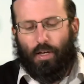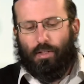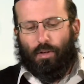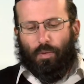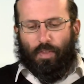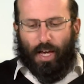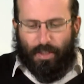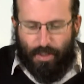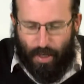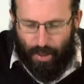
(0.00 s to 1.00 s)
So with that
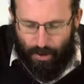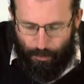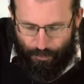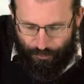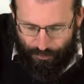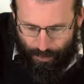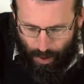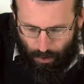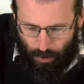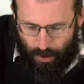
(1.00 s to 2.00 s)
said,
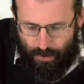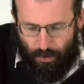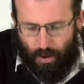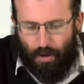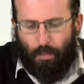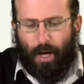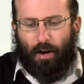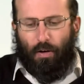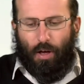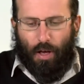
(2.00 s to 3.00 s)
we're going to talk a little
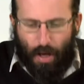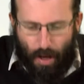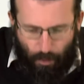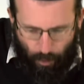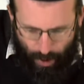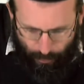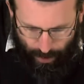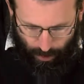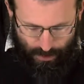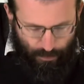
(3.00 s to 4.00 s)
about where we
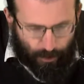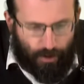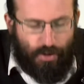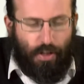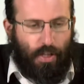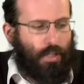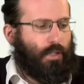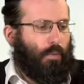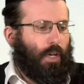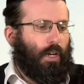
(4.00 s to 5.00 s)
are spiritually,
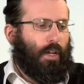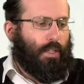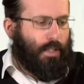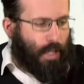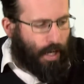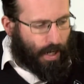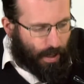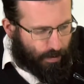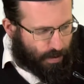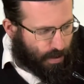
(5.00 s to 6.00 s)
so we can understand
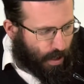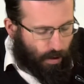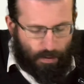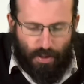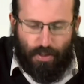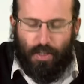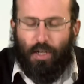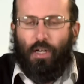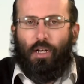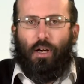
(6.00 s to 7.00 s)
how this helps us
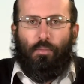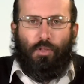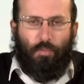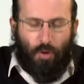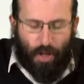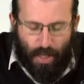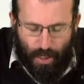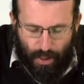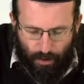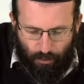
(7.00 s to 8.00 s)
come to a more
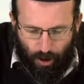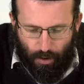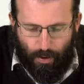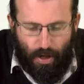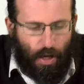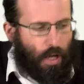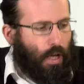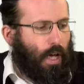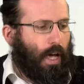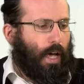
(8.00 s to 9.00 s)
healing environment.
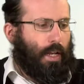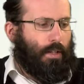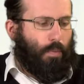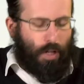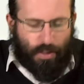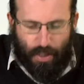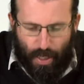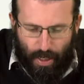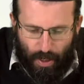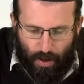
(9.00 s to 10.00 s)
And once
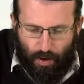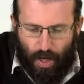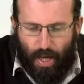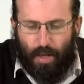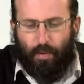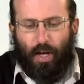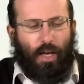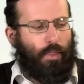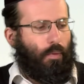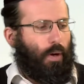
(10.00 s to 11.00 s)
again,
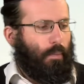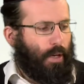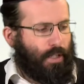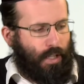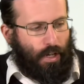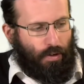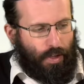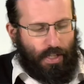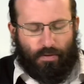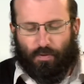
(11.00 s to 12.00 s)
anywhere that we're missing on
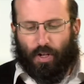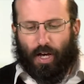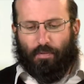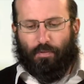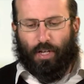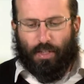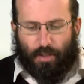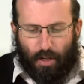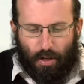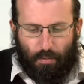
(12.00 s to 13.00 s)
these live feeds,
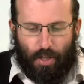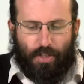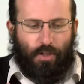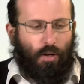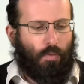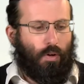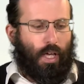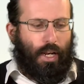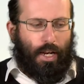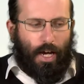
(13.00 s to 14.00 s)
please God, we'll
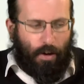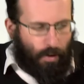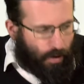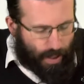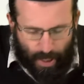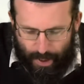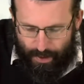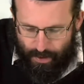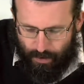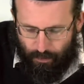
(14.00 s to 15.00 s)
get it out on the
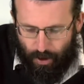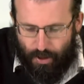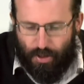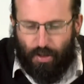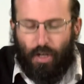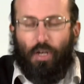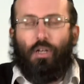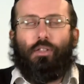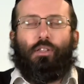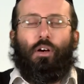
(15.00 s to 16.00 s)
edited version.
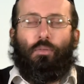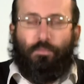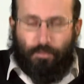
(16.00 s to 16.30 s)
So